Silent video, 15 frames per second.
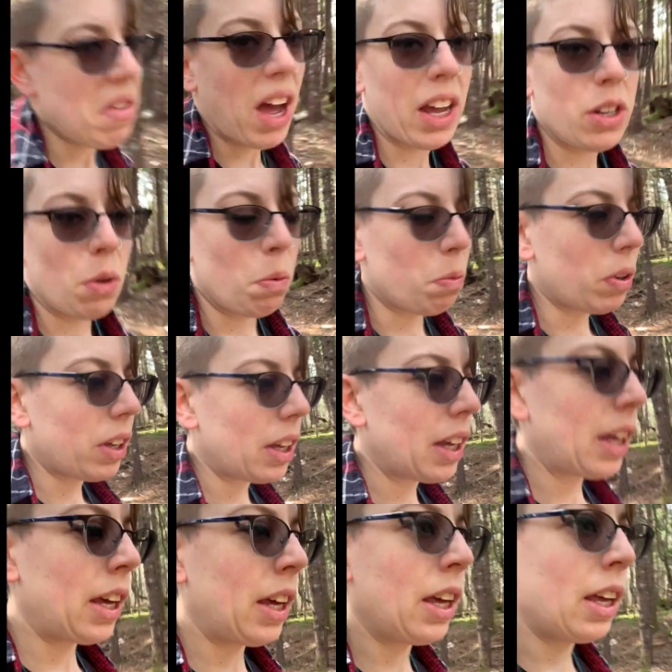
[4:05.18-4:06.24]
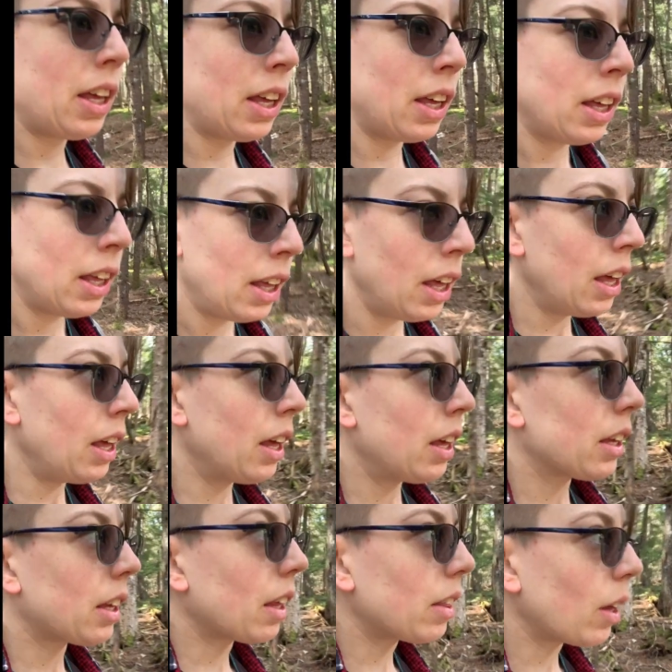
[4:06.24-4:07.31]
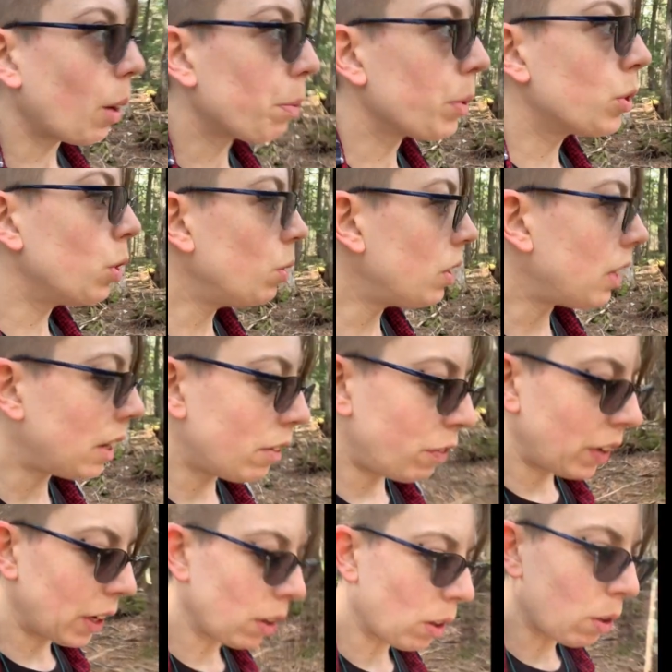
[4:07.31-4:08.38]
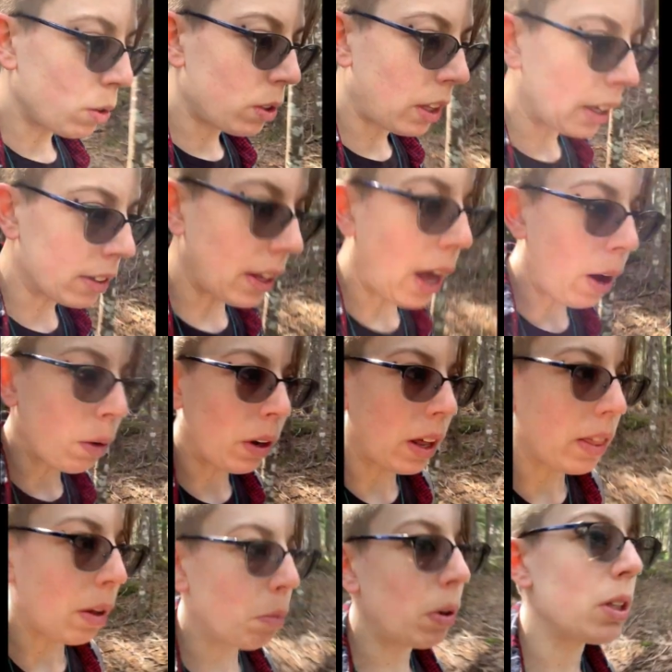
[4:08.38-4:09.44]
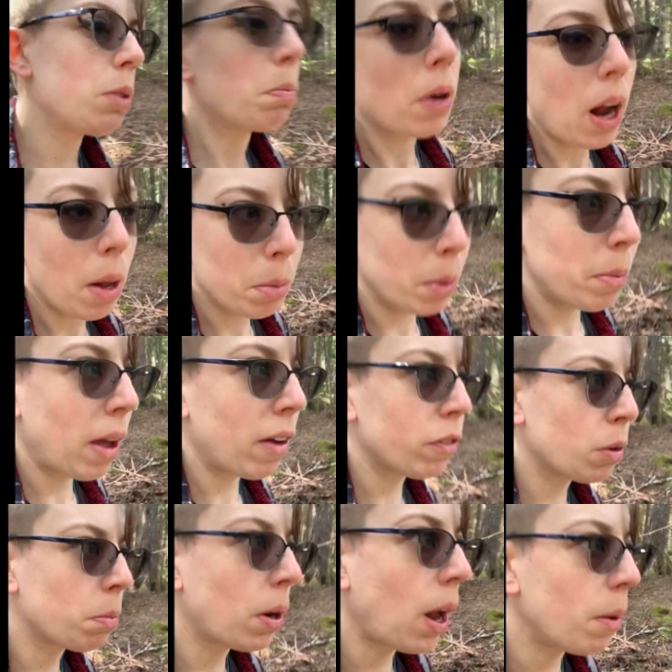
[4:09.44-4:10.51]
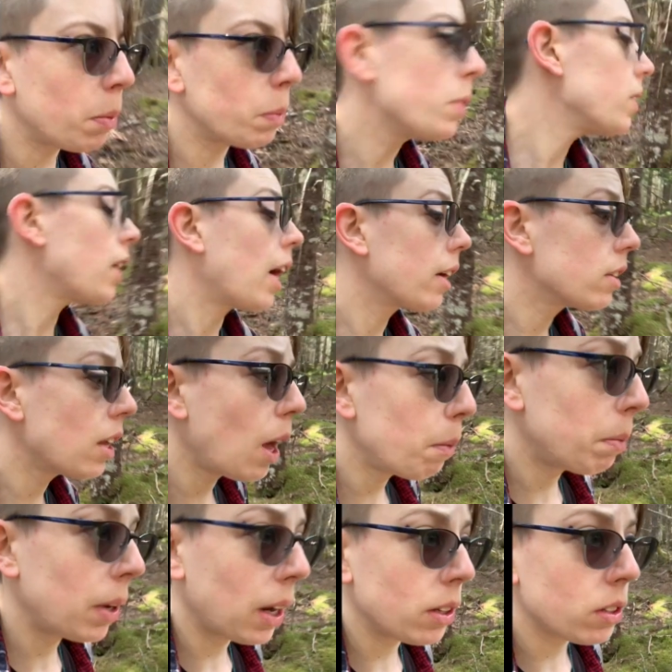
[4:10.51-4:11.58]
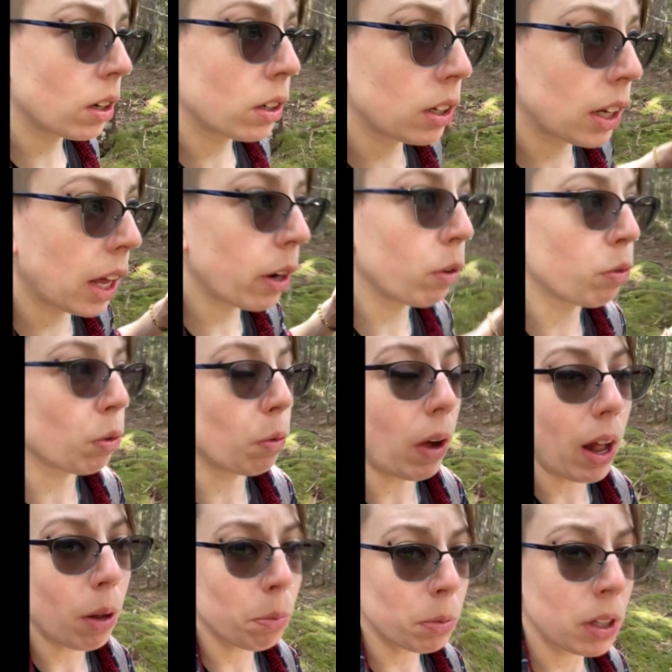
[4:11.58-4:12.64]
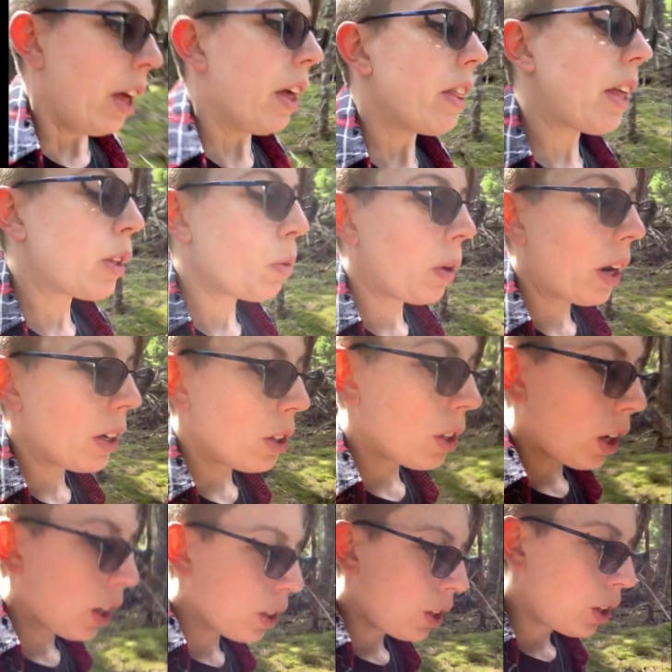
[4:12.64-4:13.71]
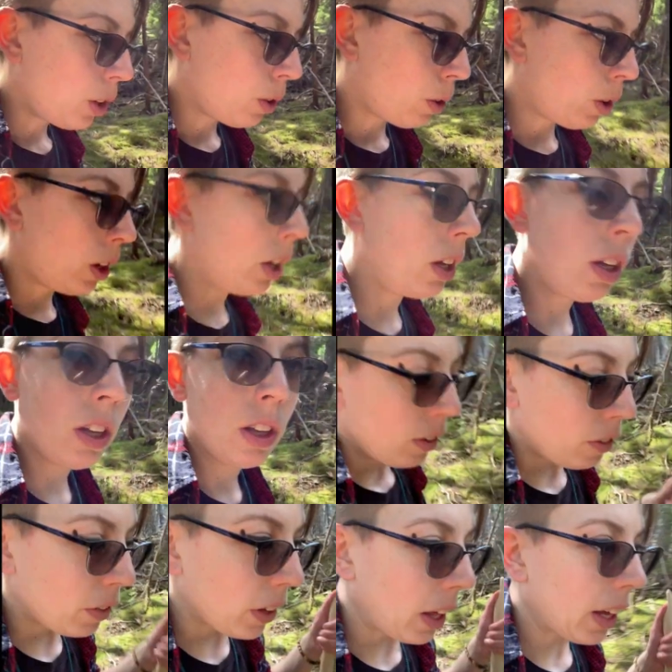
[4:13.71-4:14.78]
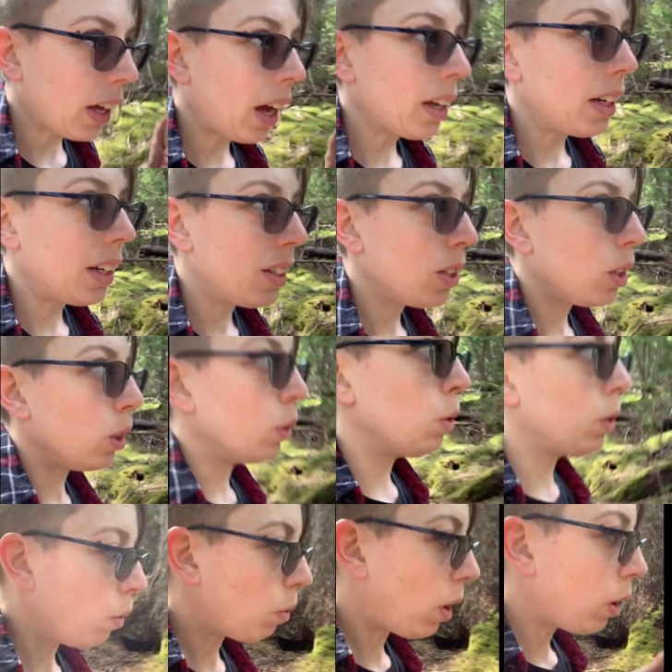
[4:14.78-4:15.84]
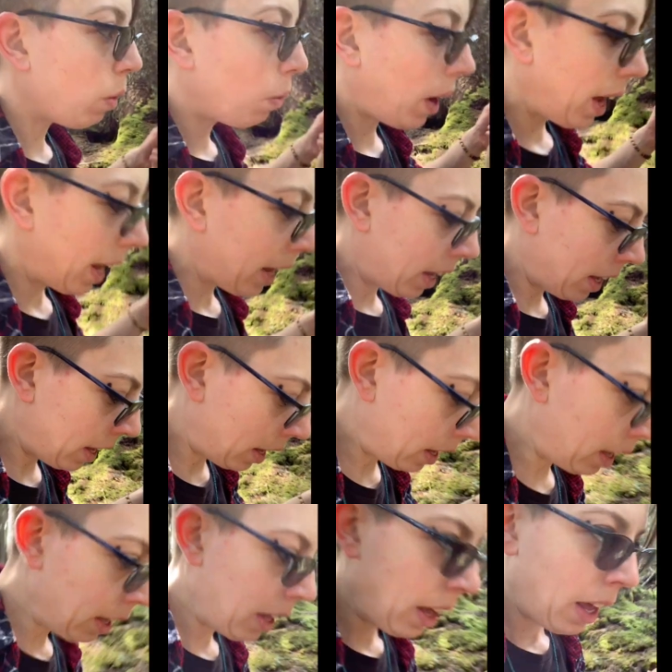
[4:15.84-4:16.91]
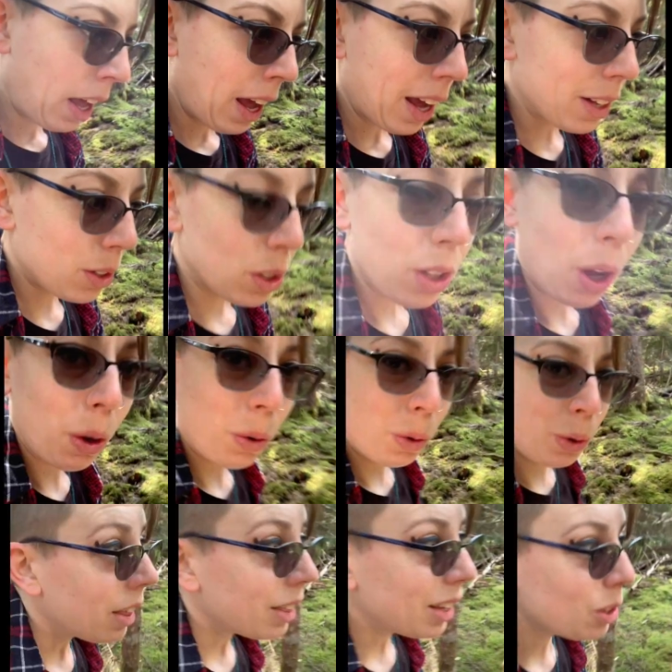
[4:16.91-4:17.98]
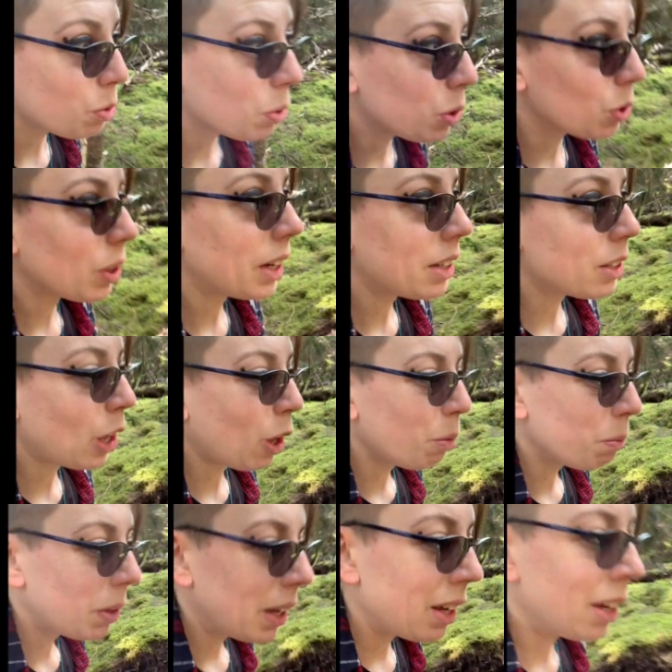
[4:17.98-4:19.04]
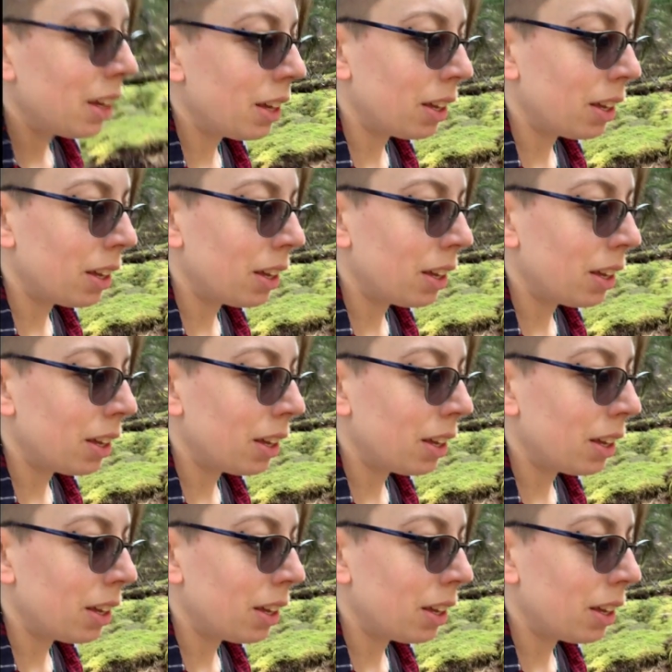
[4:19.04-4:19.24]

I don't really get the opportunity to figure those things out. And then once problem after problem stacks up and I start to get overwhelmed, that's when I start to feel like I need to run away. And so these retreats help me